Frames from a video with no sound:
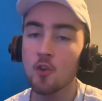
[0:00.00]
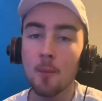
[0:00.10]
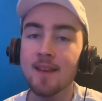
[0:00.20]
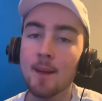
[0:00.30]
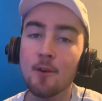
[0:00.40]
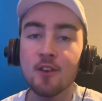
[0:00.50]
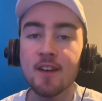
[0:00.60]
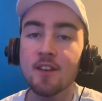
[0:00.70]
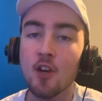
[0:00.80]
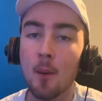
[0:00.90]
I mean, let me know
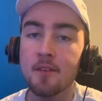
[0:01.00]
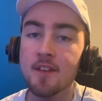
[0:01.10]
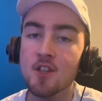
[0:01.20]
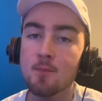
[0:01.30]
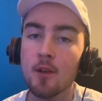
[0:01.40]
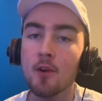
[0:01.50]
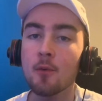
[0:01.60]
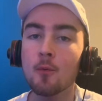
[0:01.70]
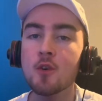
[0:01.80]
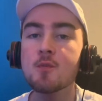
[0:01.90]
down in the comment section
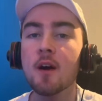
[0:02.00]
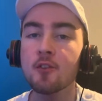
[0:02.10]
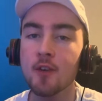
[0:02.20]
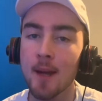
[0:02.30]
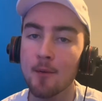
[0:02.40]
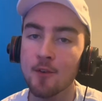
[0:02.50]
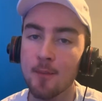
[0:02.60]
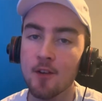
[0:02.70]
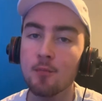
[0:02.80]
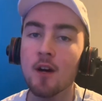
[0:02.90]
below, which mastery camera is
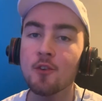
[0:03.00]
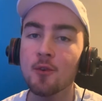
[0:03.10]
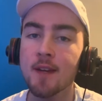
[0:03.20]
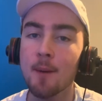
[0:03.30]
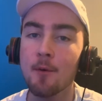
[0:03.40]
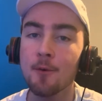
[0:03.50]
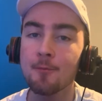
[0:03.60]
the best mastery camera?